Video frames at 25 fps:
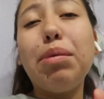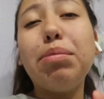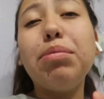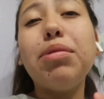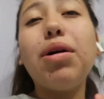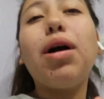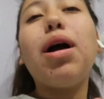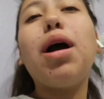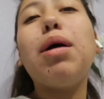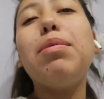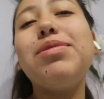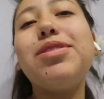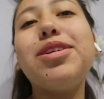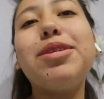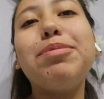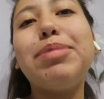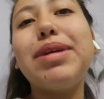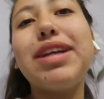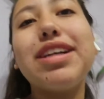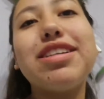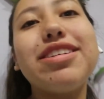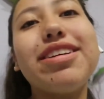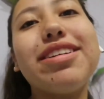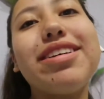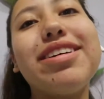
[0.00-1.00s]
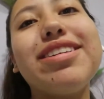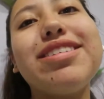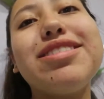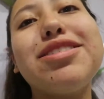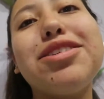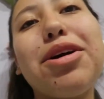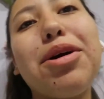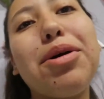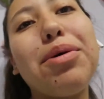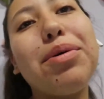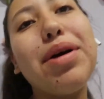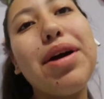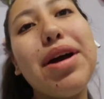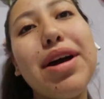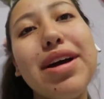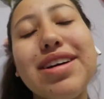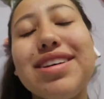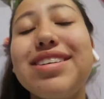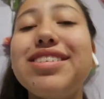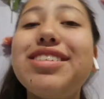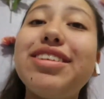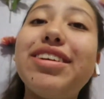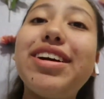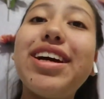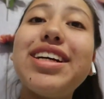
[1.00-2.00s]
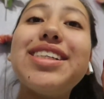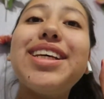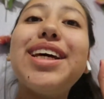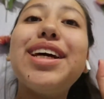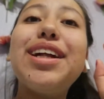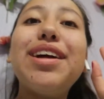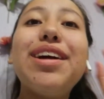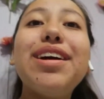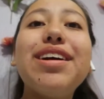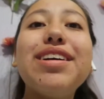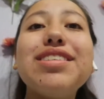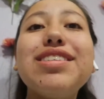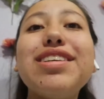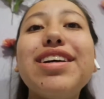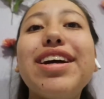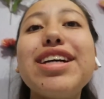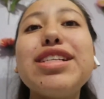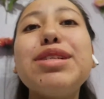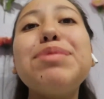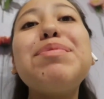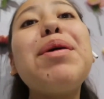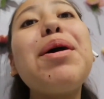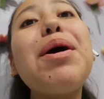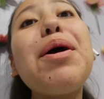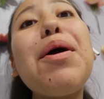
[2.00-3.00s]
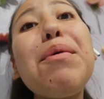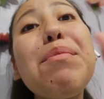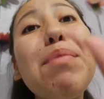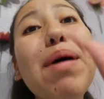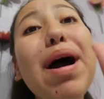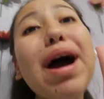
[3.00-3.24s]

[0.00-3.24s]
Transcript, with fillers: I'm, I'm big chillin'. So see you guys later. See you guys tomorrow.